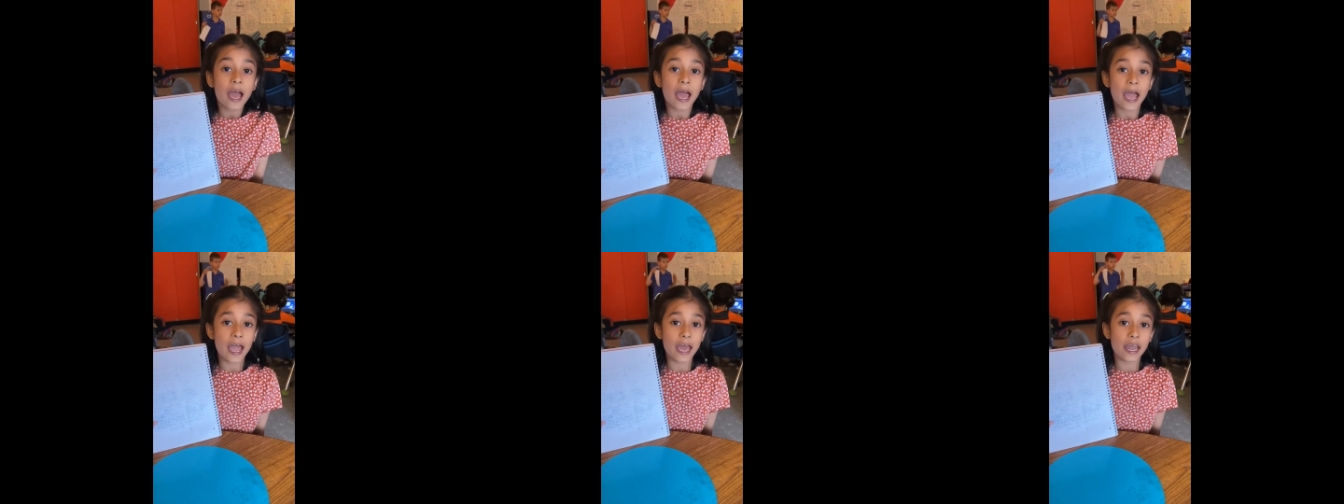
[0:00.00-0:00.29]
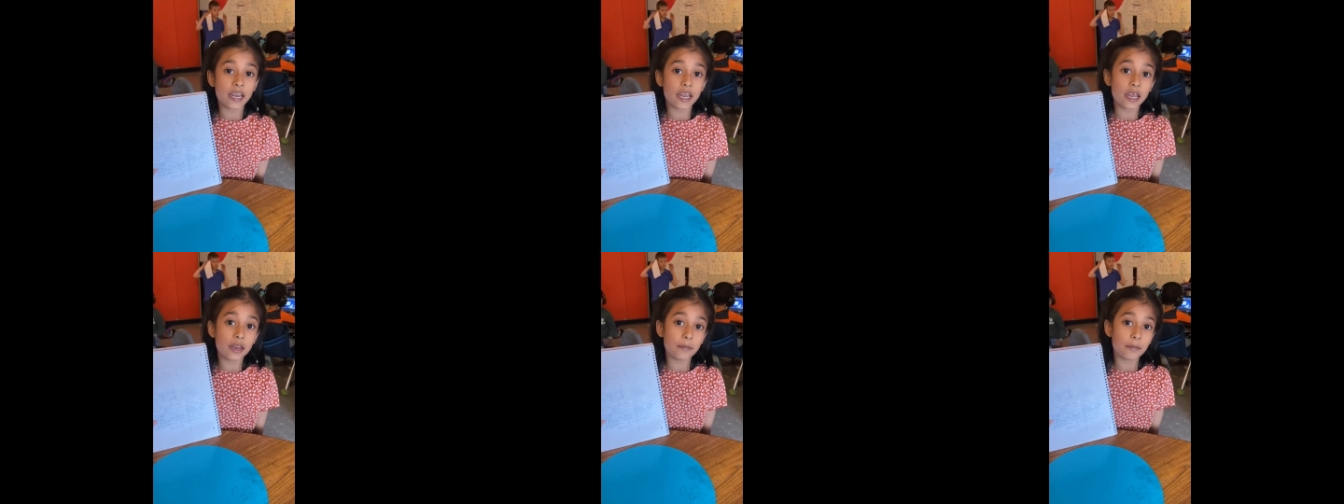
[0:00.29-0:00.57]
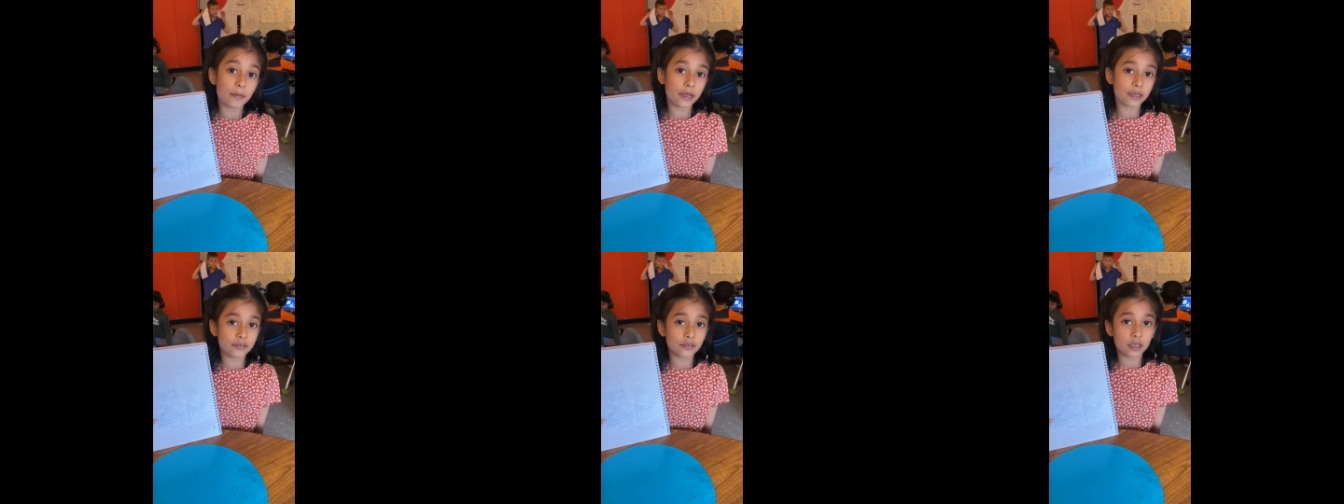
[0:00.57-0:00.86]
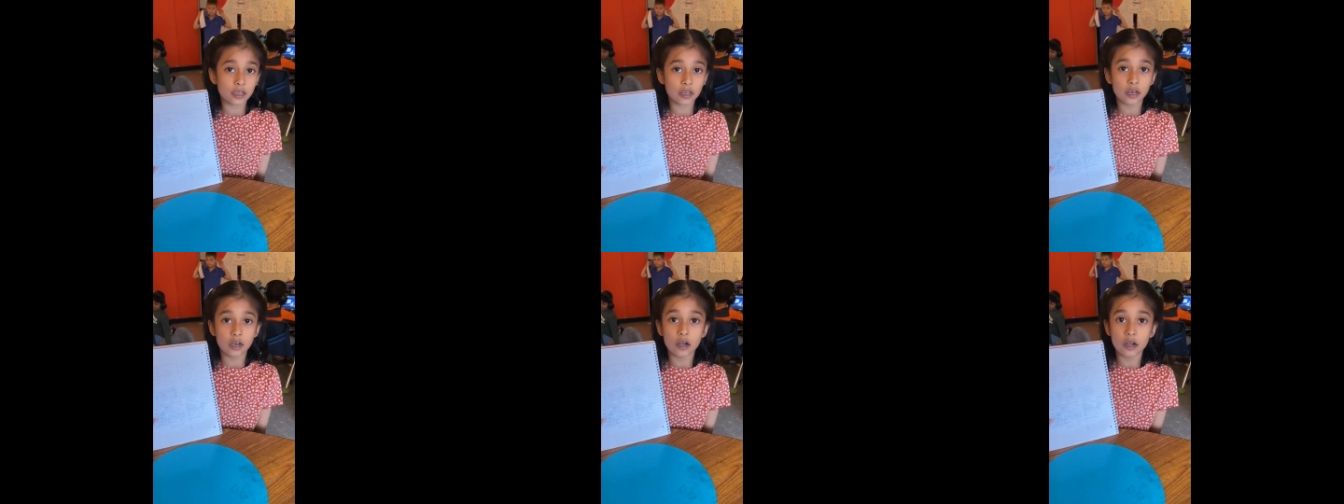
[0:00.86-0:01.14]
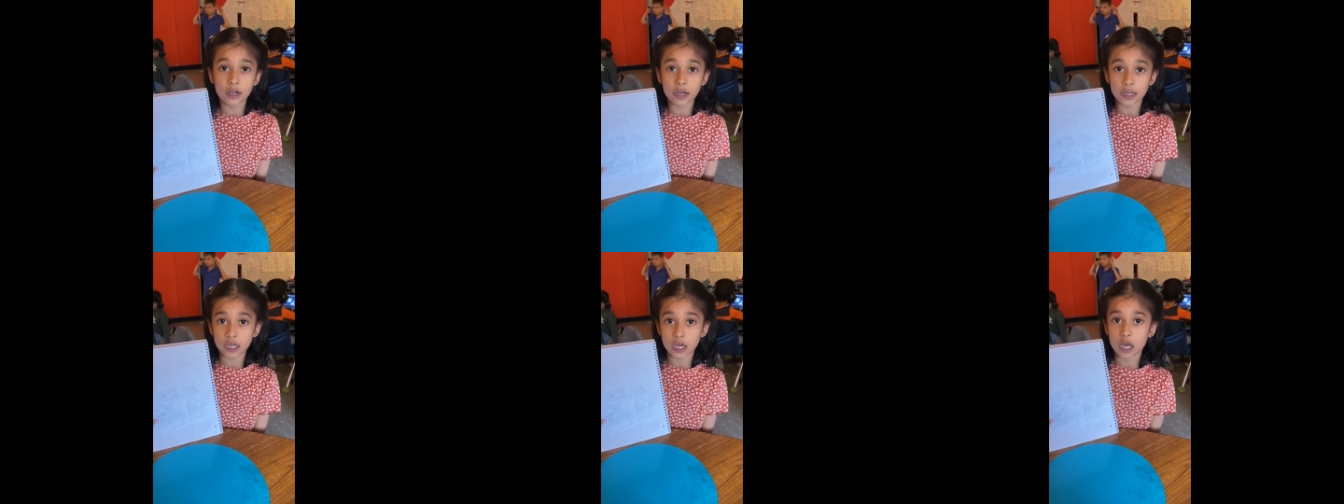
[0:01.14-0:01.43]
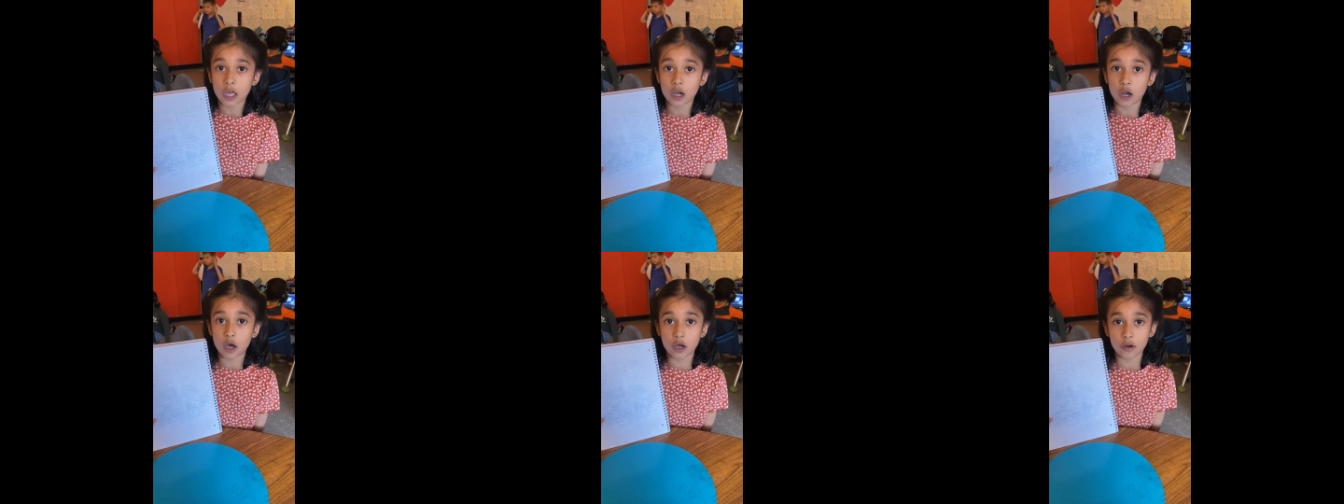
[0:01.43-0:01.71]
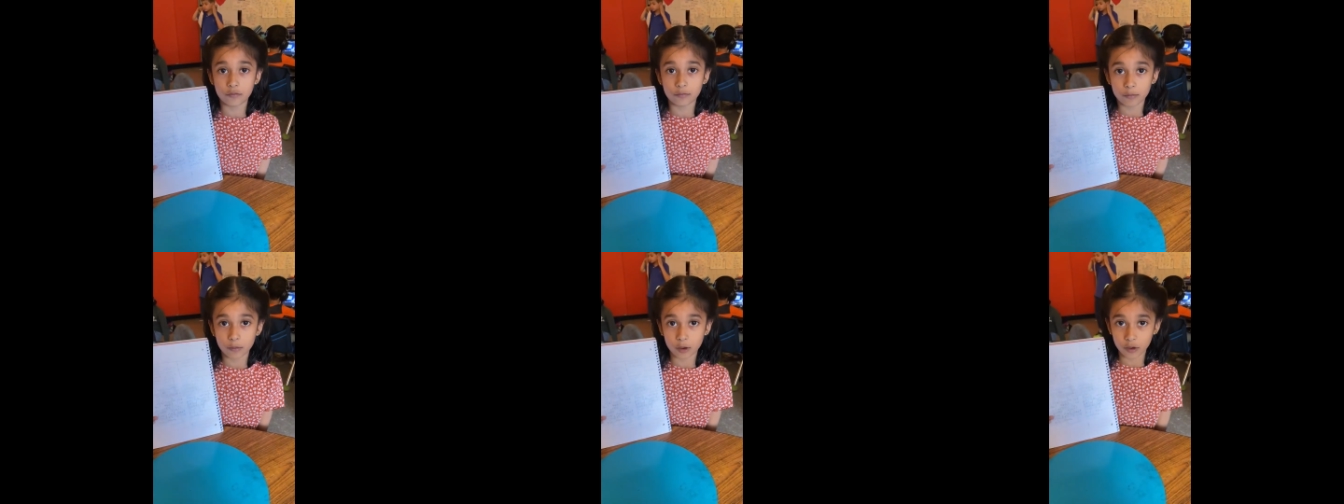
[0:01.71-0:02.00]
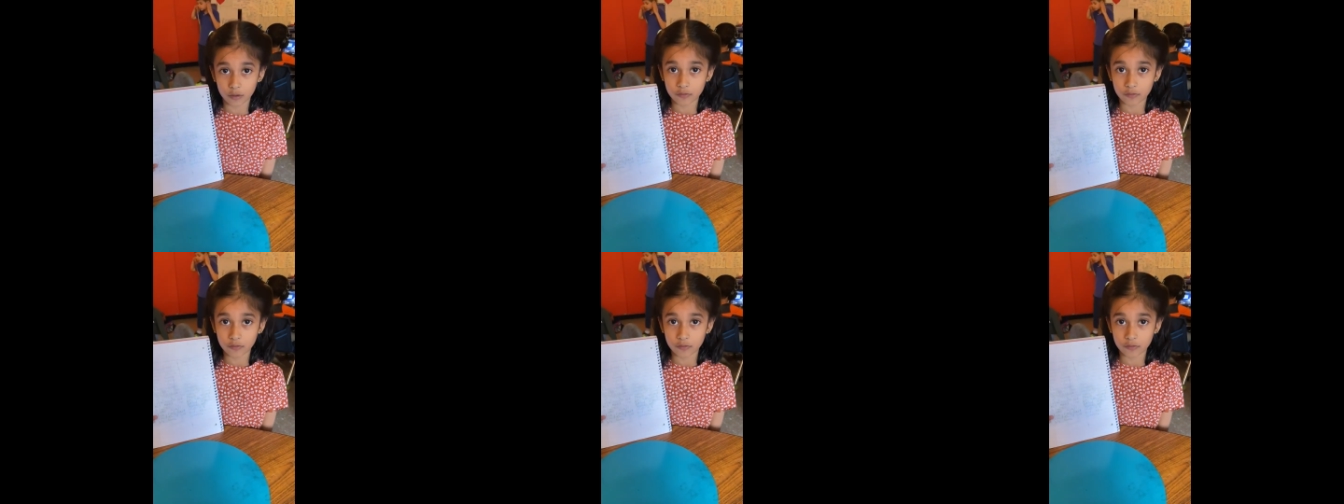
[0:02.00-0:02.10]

and it makes learning a lot more